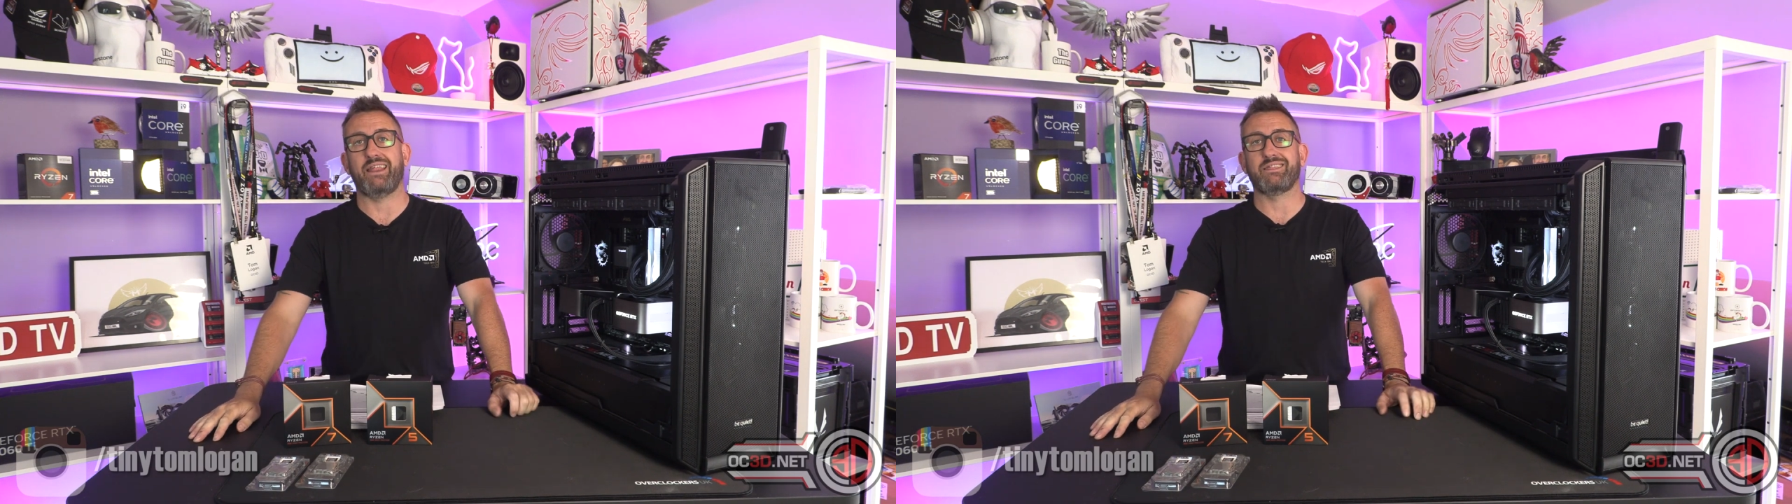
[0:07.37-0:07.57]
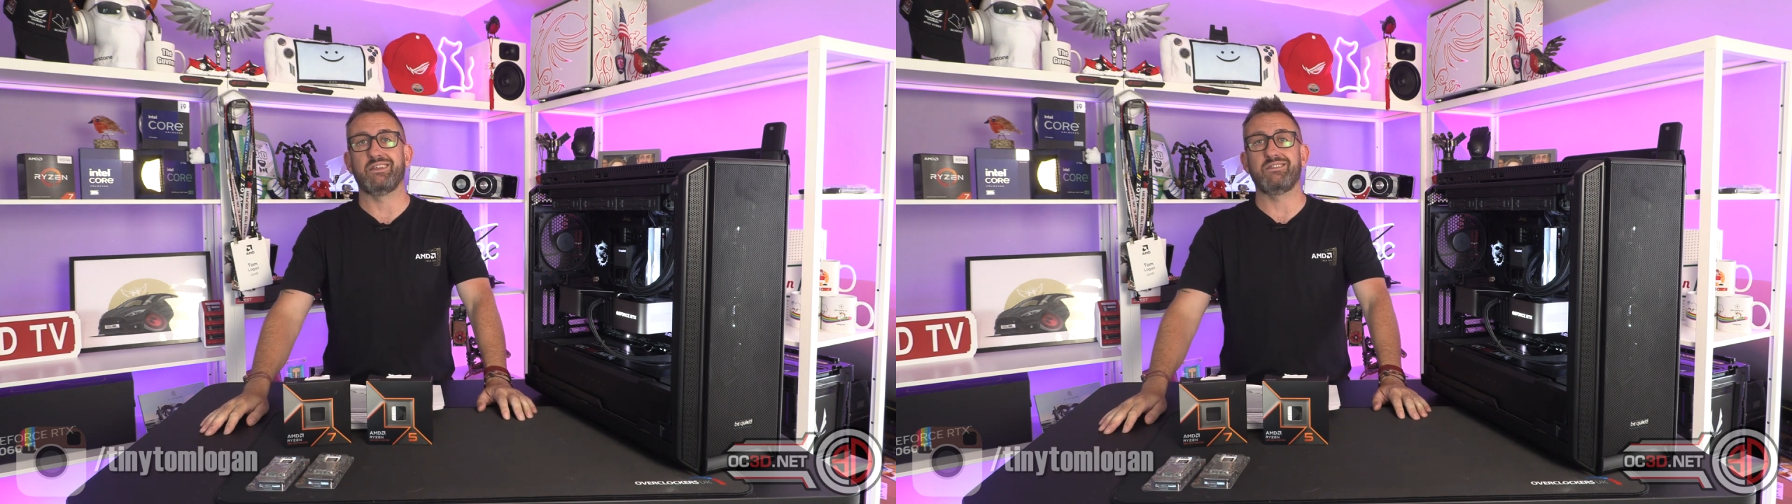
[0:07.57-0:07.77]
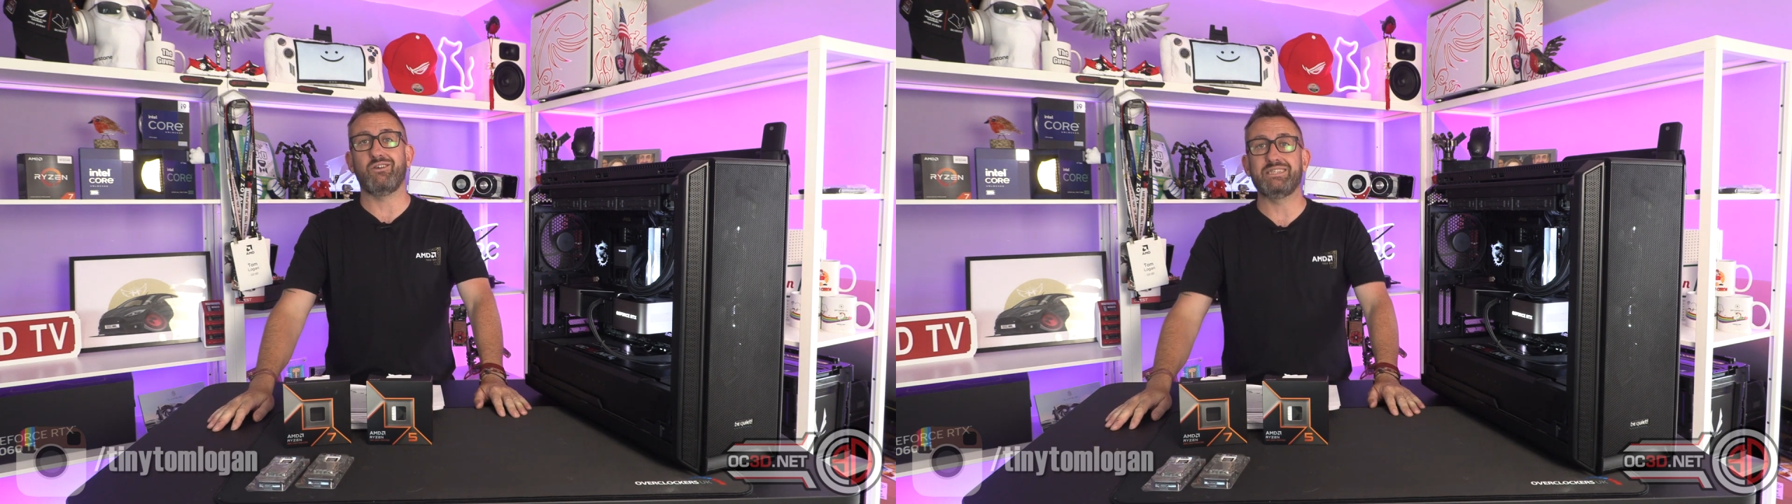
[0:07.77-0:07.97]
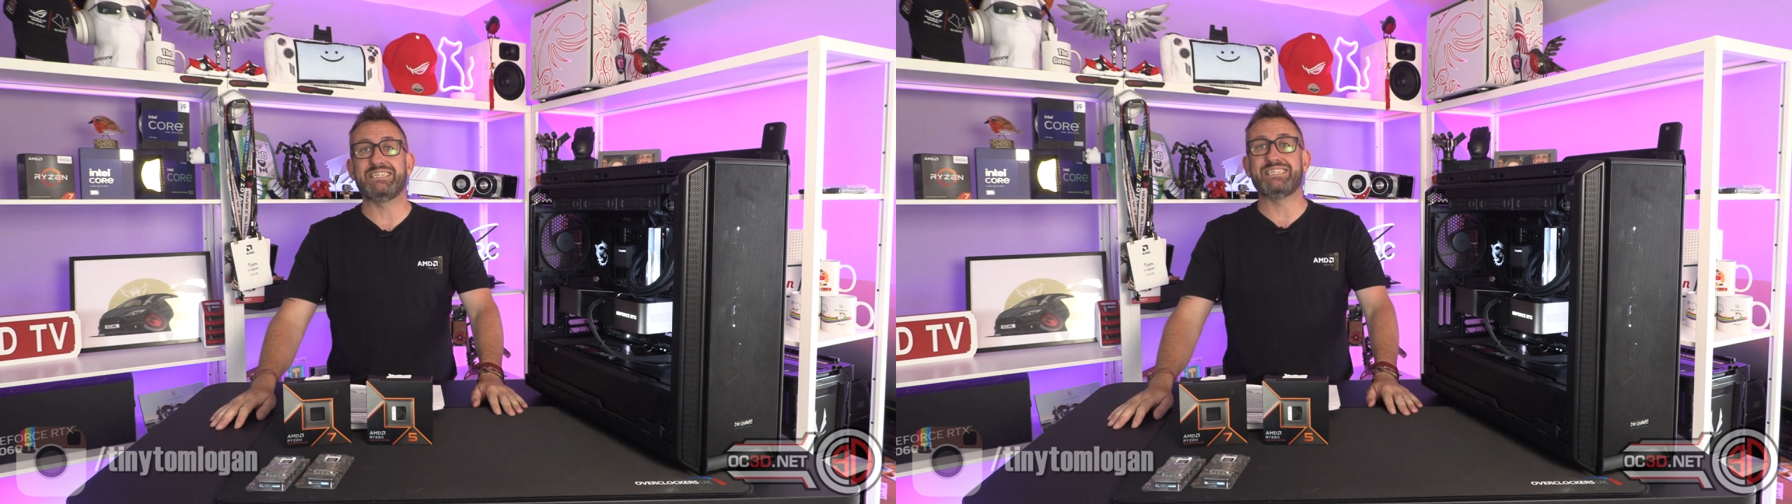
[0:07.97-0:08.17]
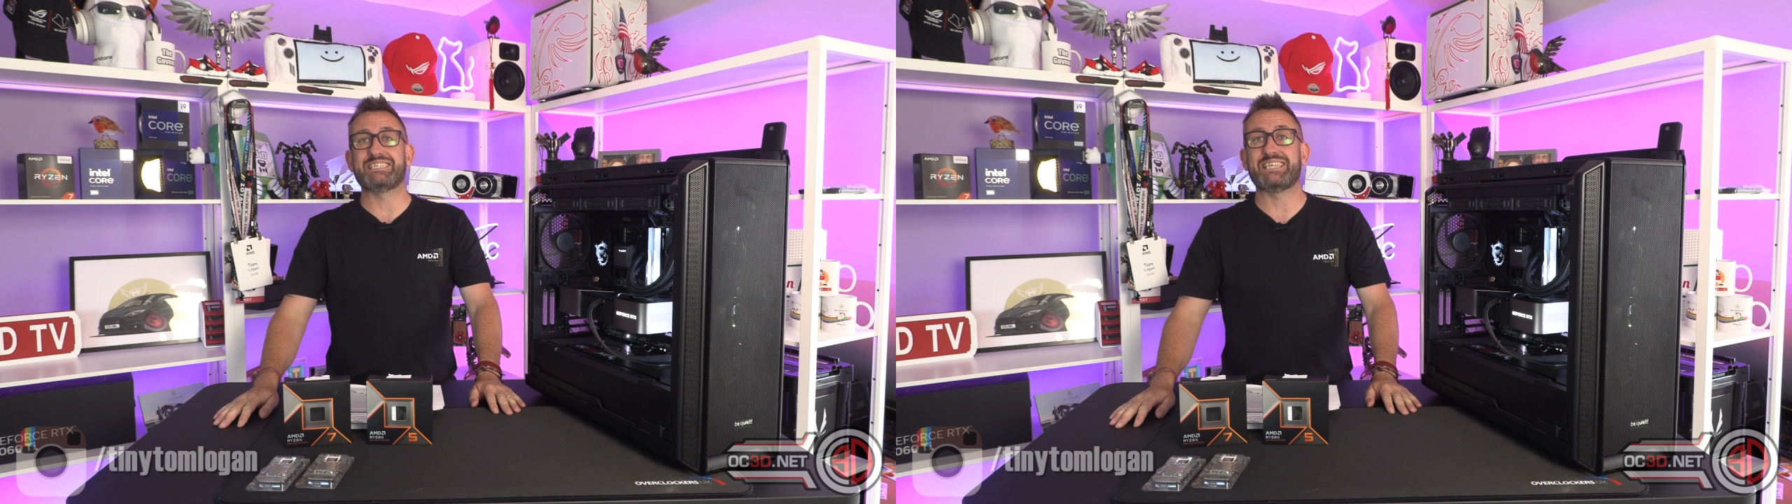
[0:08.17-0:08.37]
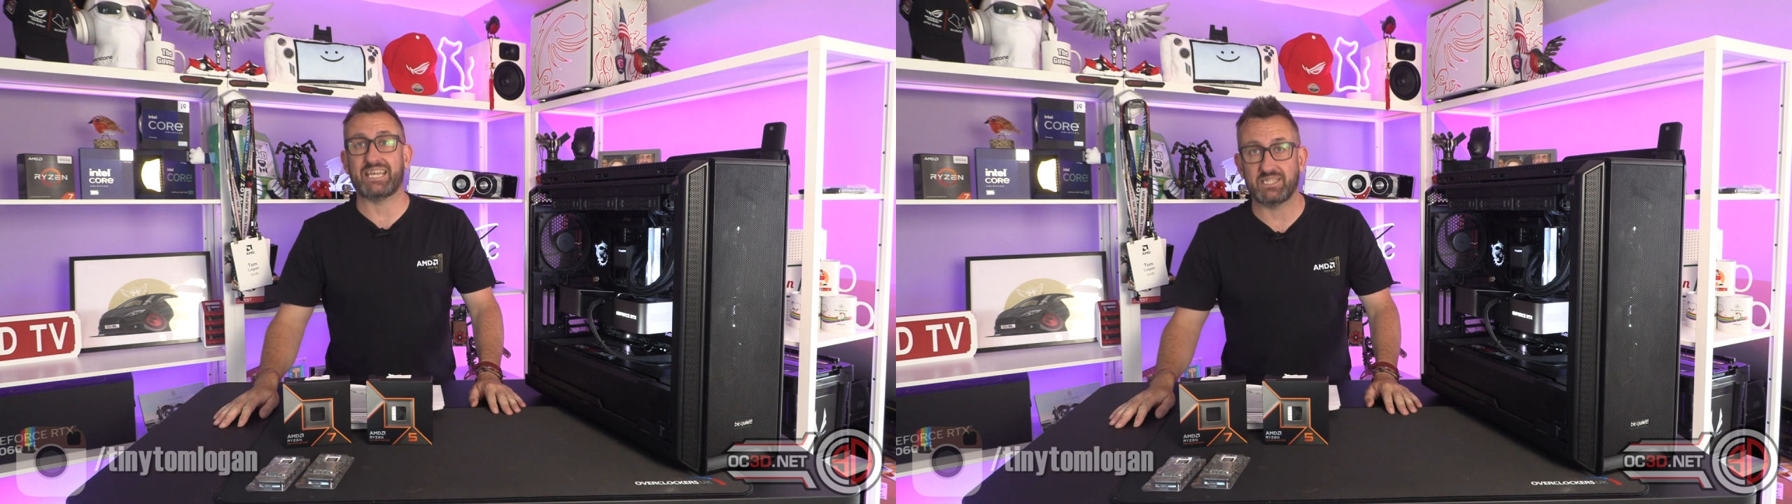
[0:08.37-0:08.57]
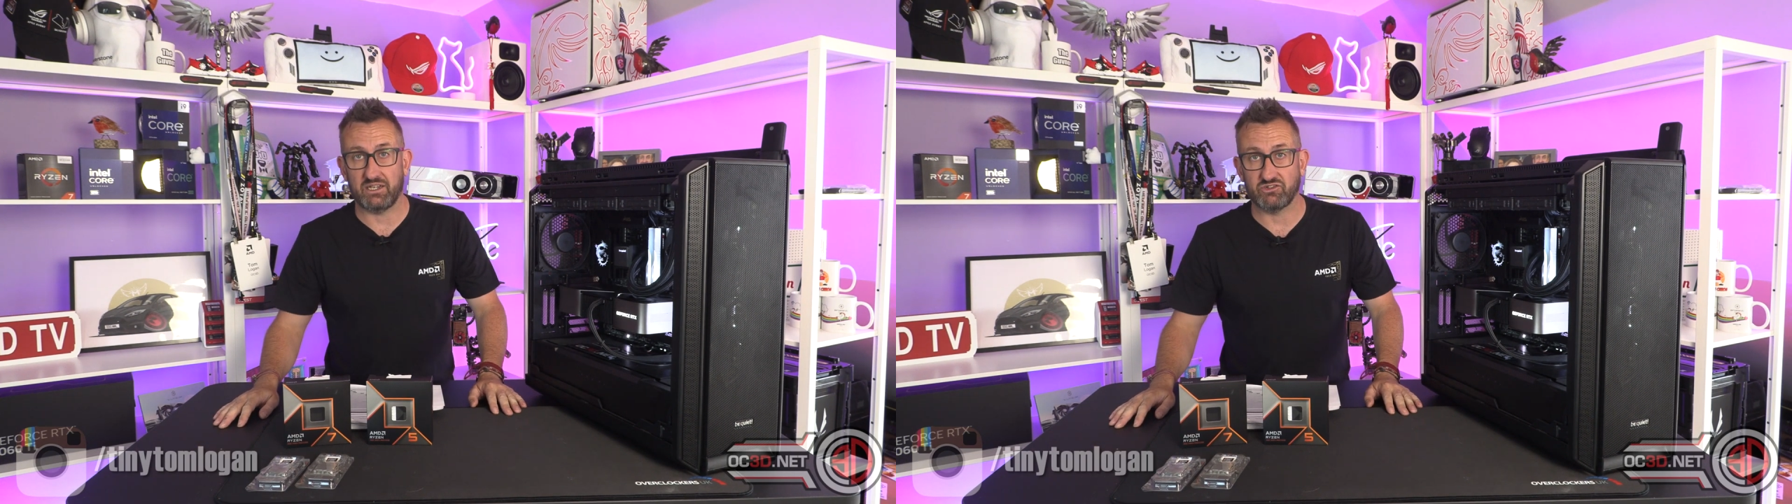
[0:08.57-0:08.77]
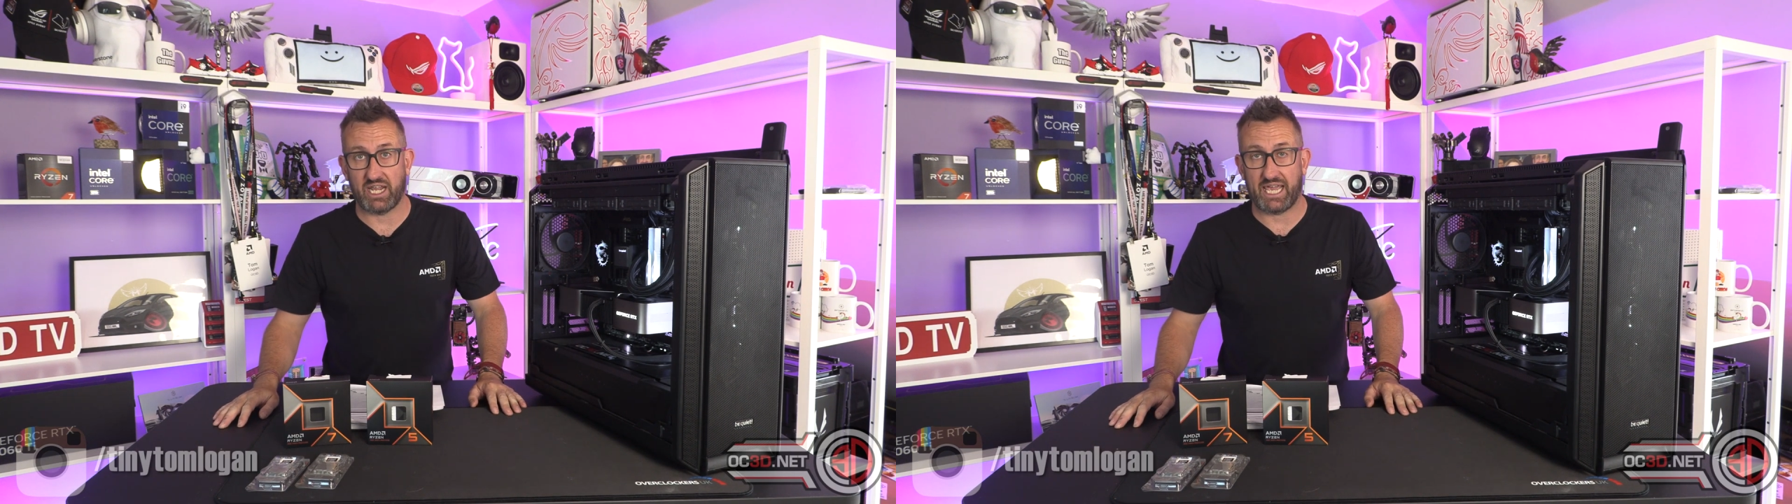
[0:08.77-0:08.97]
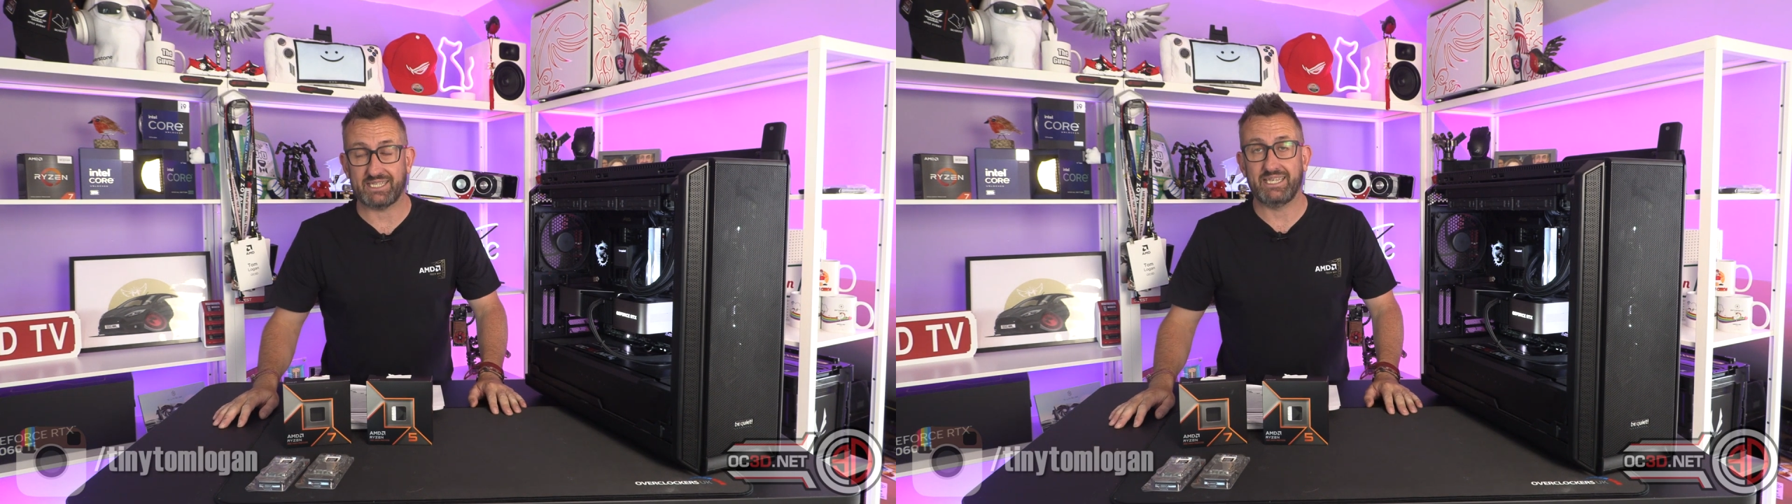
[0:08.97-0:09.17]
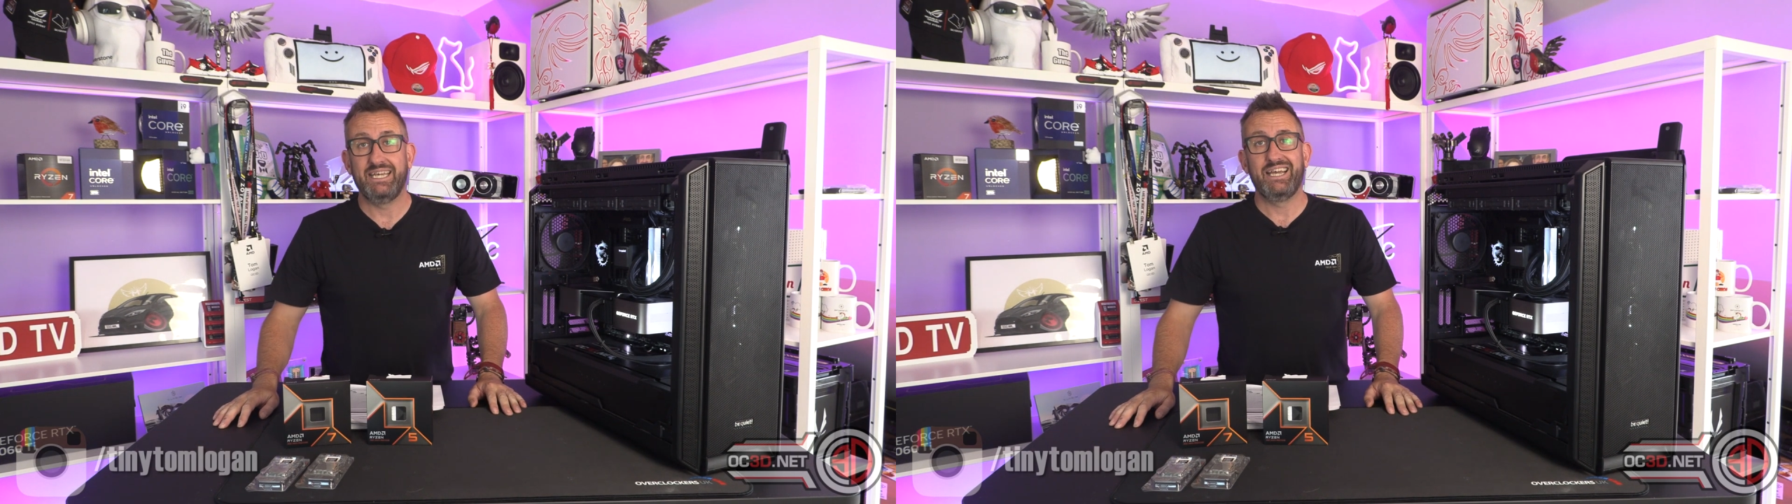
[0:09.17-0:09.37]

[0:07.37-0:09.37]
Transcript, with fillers: at the 9600X